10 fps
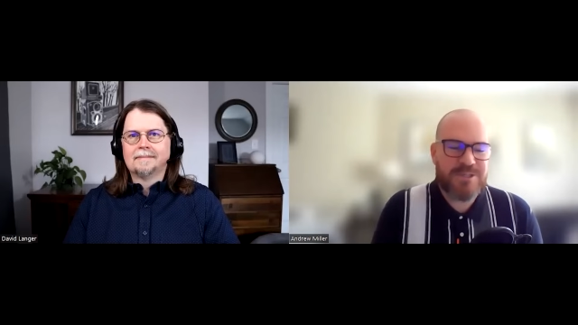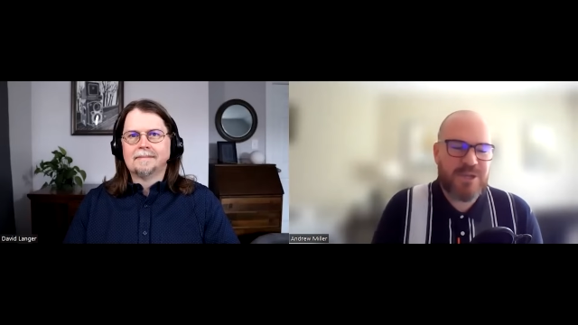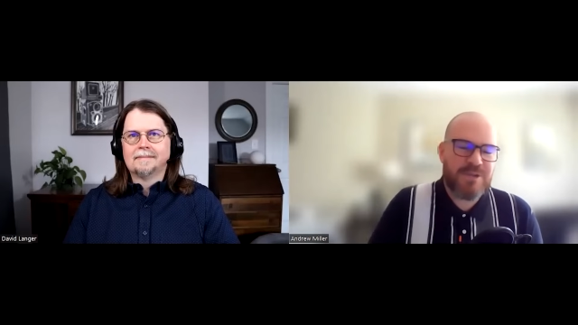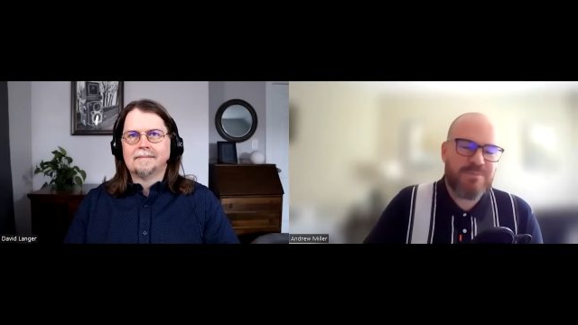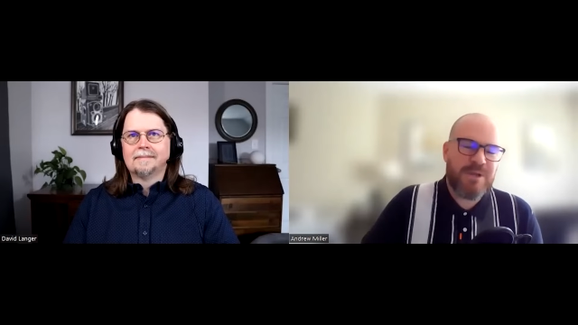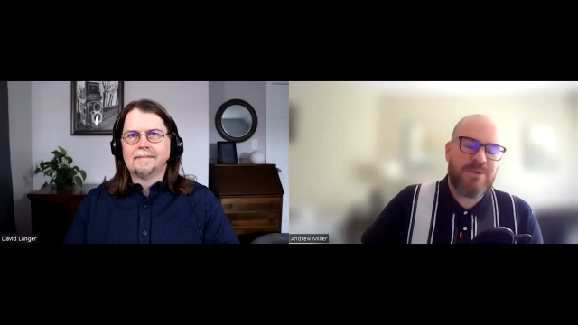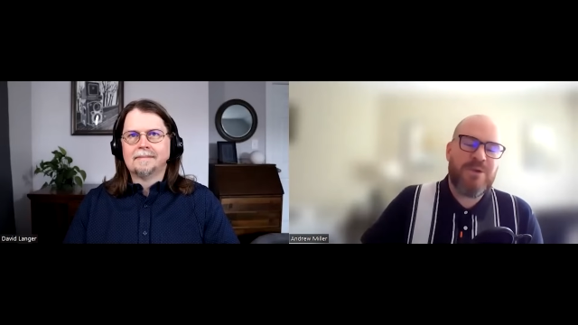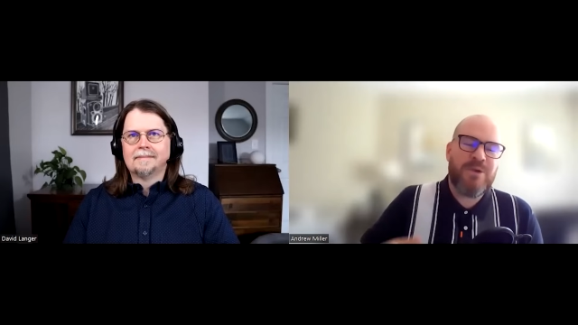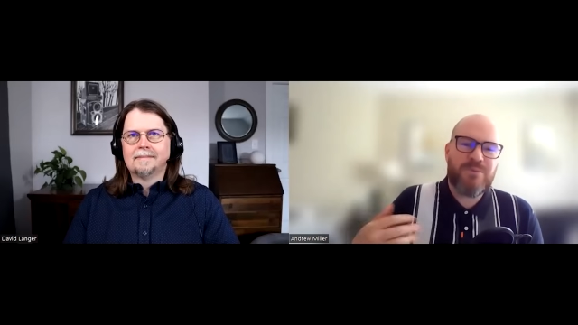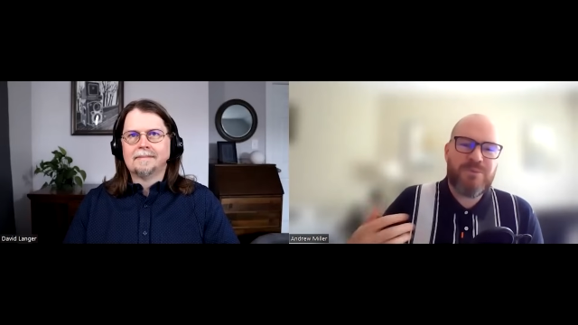Speaker 1: to talk about
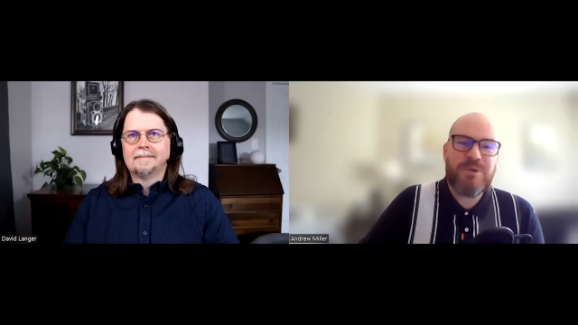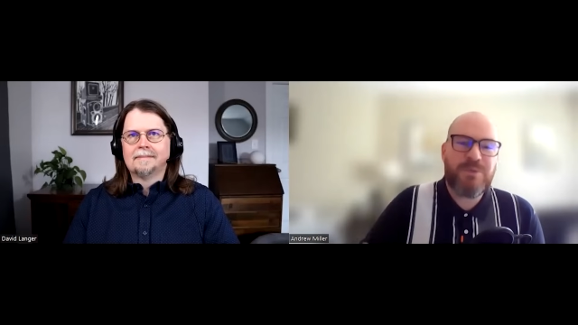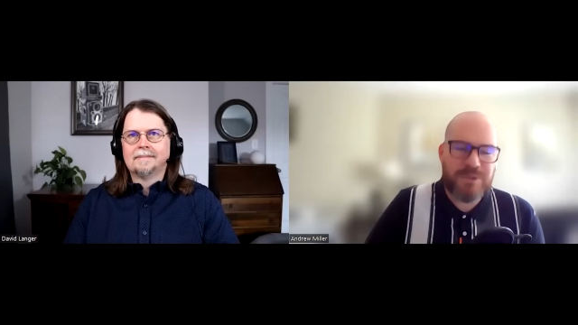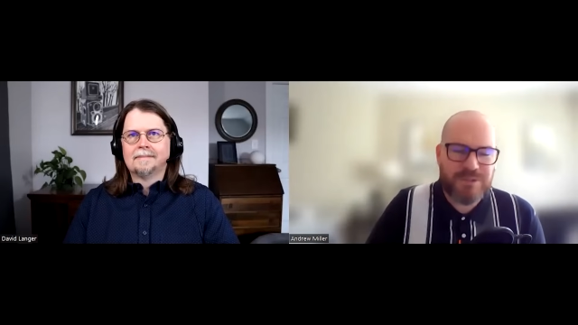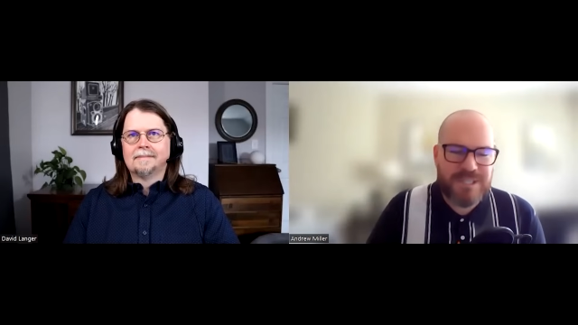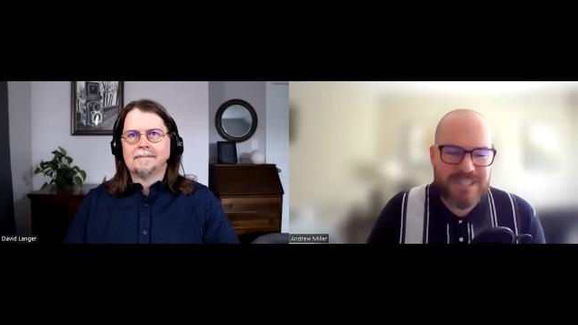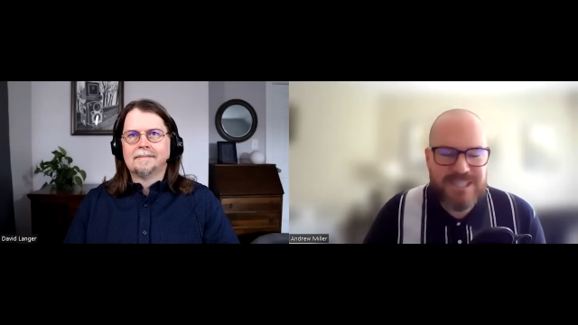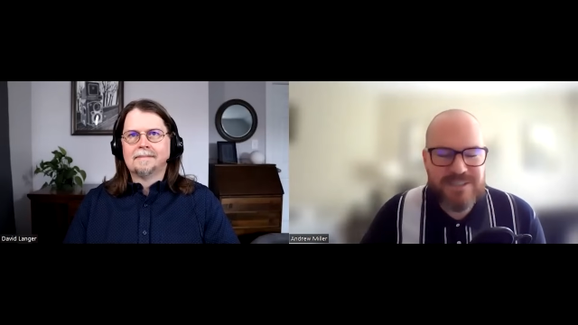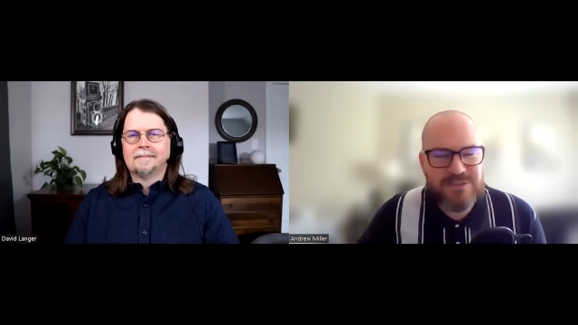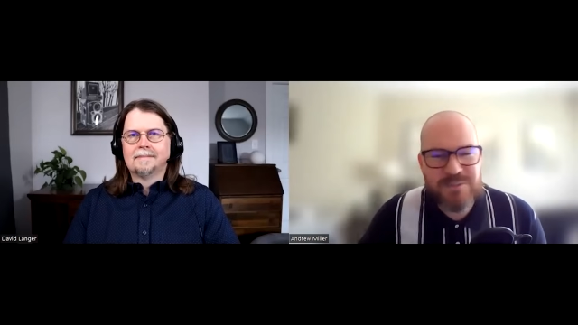real-world
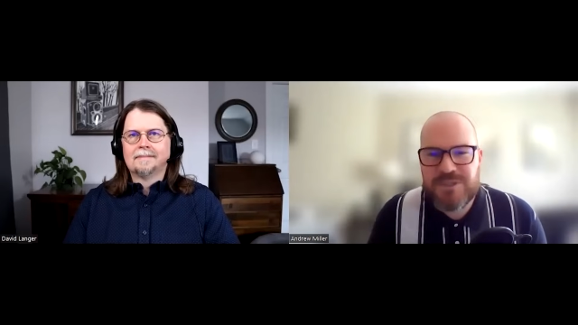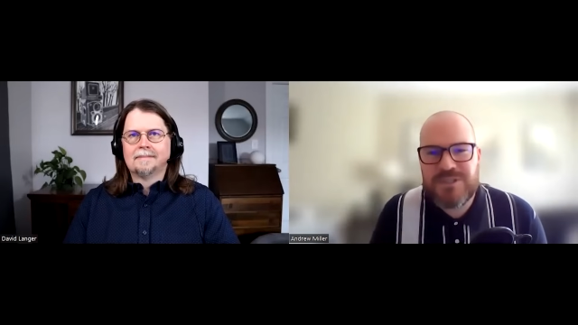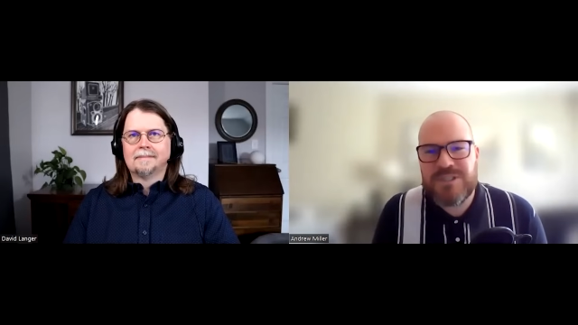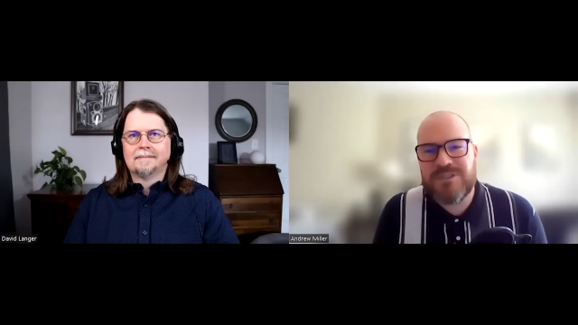techniques for machine